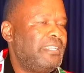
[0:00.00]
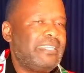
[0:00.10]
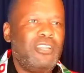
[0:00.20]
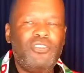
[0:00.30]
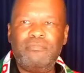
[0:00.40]

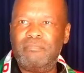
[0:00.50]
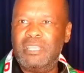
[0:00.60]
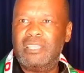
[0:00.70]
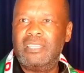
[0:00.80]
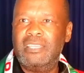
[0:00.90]
It cannot
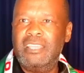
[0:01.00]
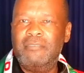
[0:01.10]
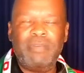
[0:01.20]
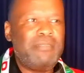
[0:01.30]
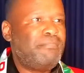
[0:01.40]
be.
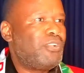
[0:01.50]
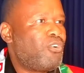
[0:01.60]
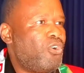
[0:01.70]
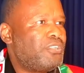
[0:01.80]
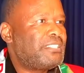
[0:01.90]
But
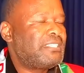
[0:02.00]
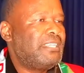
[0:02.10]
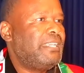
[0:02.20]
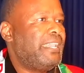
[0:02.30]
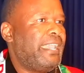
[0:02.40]
because
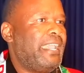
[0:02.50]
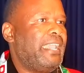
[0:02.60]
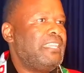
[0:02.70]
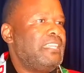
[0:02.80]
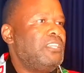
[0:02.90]

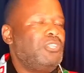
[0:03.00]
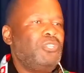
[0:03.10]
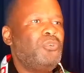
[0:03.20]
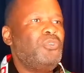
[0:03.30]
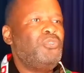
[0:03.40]

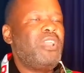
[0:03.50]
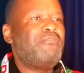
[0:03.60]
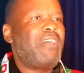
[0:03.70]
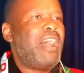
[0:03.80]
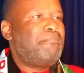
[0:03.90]
you
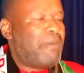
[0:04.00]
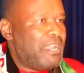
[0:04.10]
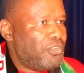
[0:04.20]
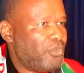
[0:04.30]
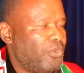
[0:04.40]
have
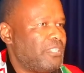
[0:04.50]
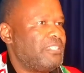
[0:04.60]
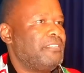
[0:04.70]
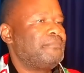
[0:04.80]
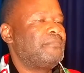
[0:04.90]

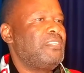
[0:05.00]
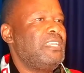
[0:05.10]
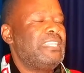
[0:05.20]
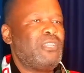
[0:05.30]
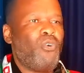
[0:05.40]
abandoned
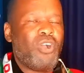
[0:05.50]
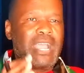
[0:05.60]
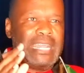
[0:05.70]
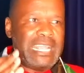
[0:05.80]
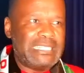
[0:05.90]
the
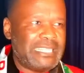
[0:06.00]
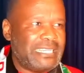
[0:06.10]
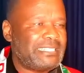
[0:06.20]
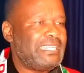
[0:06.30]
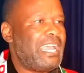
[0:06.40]

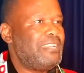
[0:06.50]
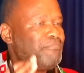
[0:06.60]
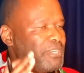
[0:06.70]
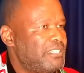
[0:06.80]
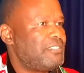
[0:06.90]

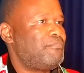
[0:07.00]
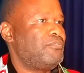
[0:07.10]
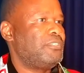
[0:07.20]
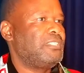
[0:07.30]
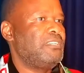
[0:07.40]
organizational
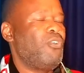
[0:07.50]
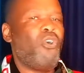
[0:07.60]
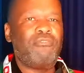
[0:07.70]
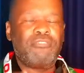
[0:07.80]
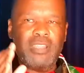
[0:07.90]
principles
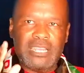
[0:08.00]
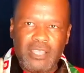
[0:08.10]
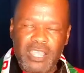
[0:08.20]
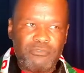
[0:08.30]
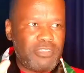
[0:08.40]
of a
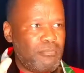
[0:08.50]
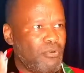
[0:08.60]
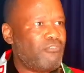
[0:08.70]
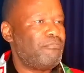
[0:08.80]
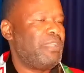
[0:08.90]

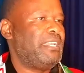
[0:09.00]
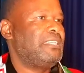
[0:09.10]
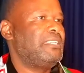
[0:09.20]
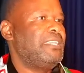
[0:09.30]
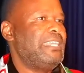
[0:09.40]

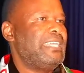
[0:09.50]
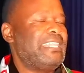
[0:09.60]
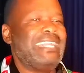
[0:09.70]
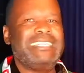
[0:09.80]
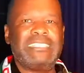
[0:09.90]
movement
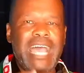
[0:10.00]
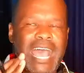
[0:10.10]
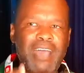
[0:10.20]
that is